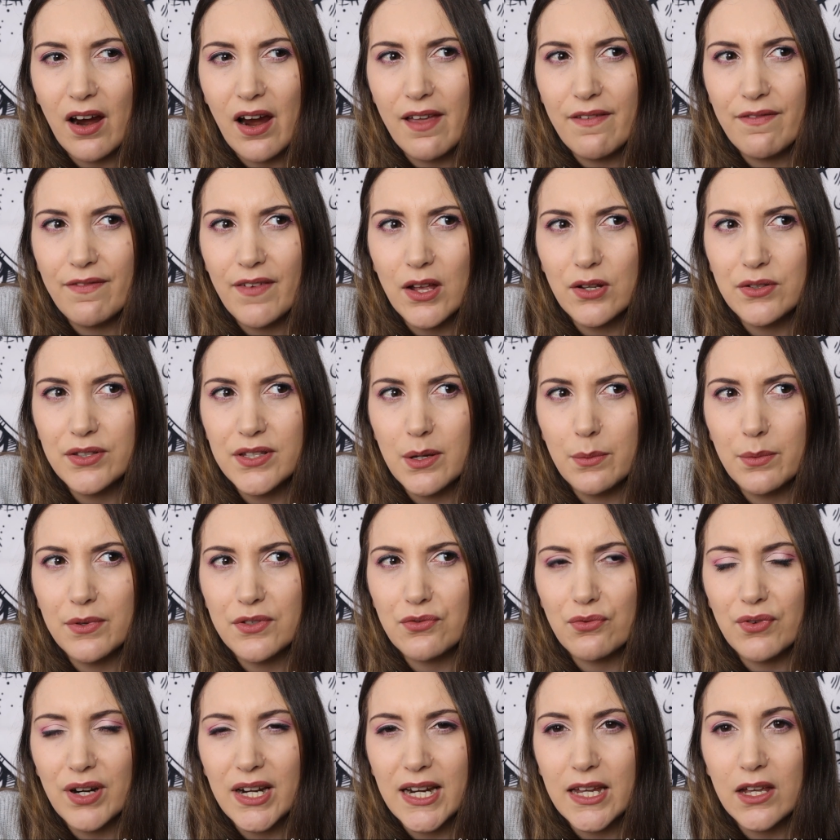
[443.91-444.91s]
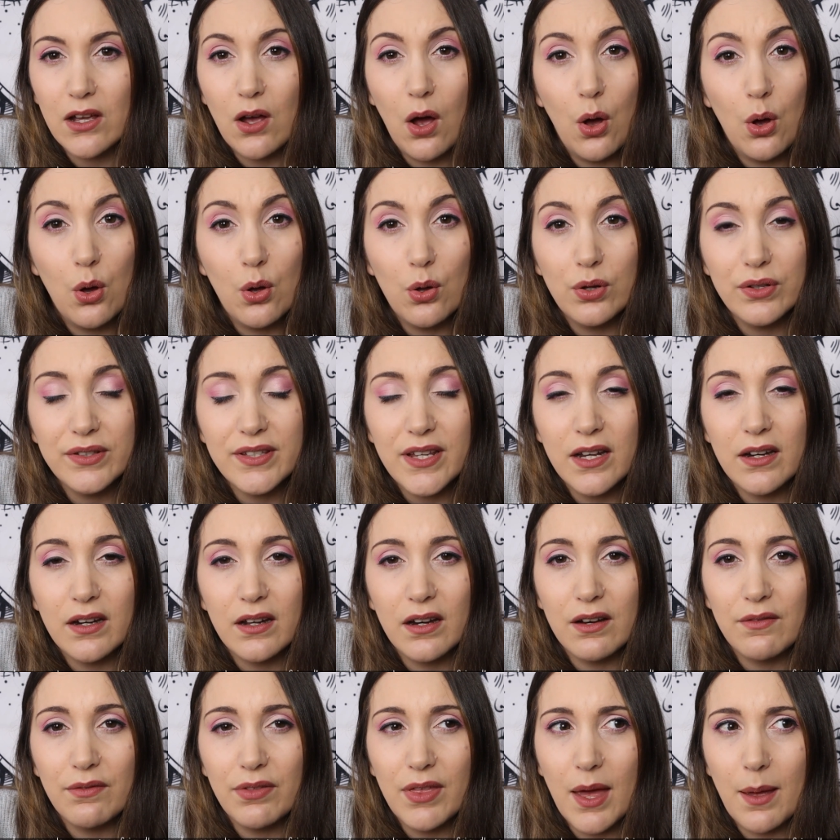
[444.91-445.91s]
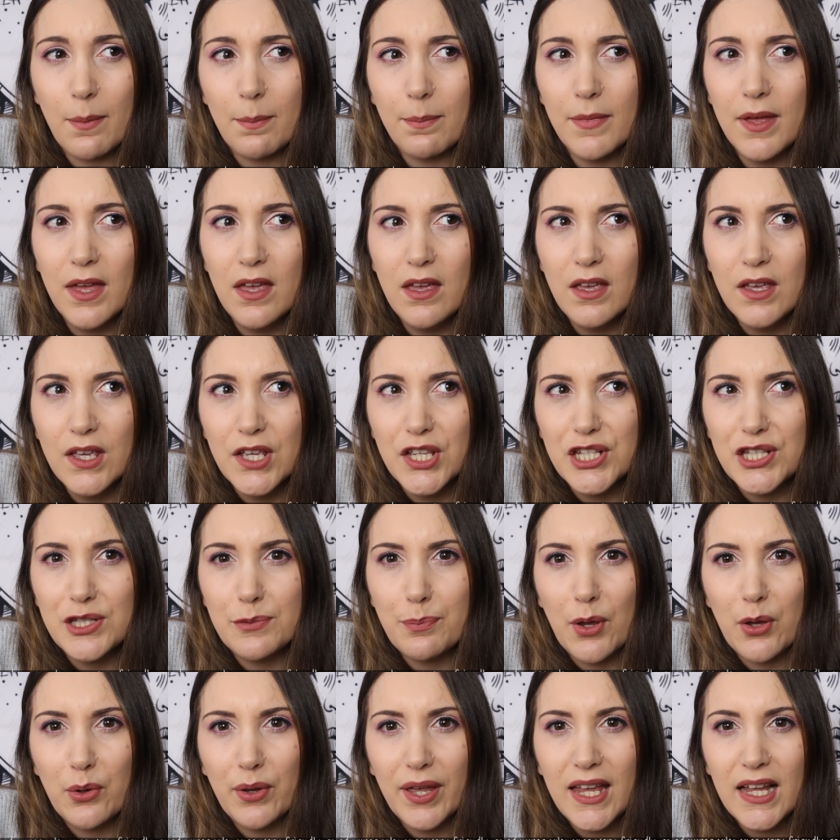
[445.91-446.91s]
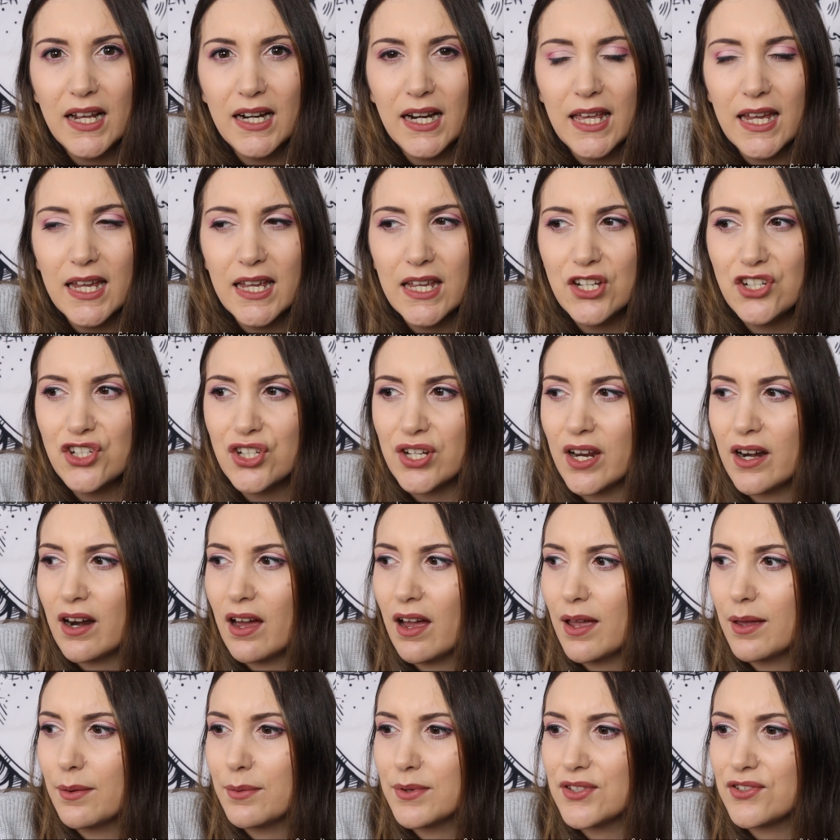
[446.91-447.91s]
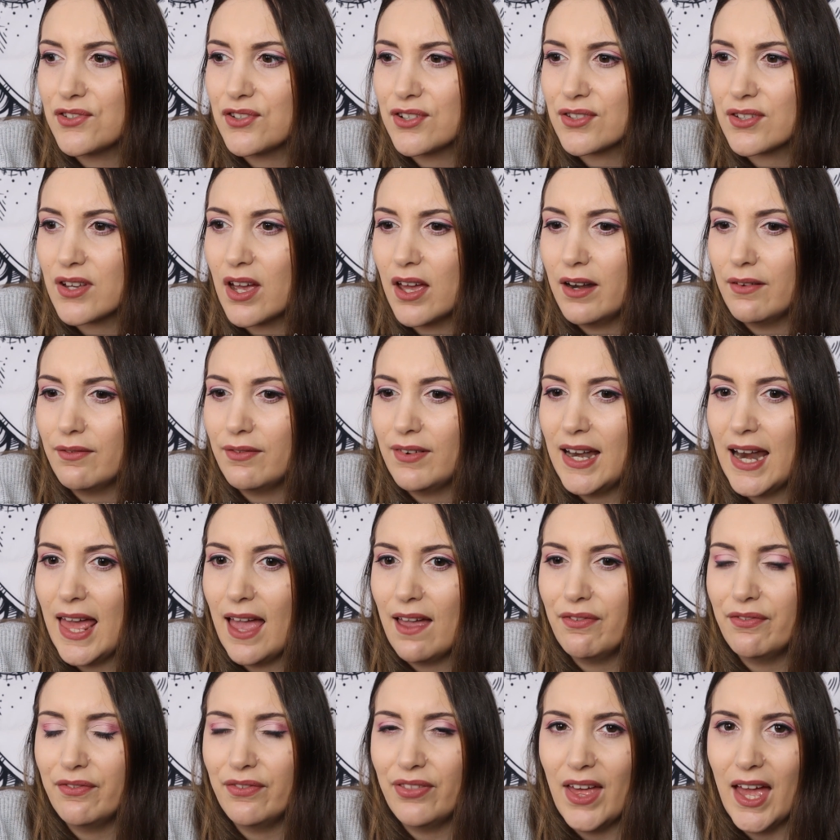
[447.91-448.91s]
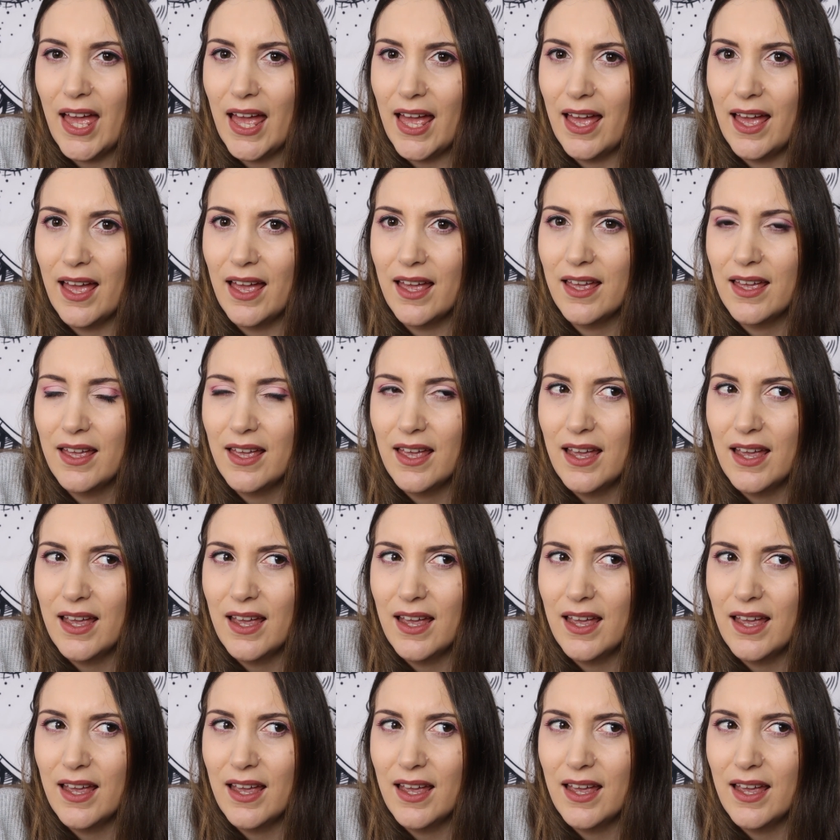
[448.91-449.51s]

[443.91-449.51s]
I felt it was really cold and none of them spoke English, and I was just kind of left there,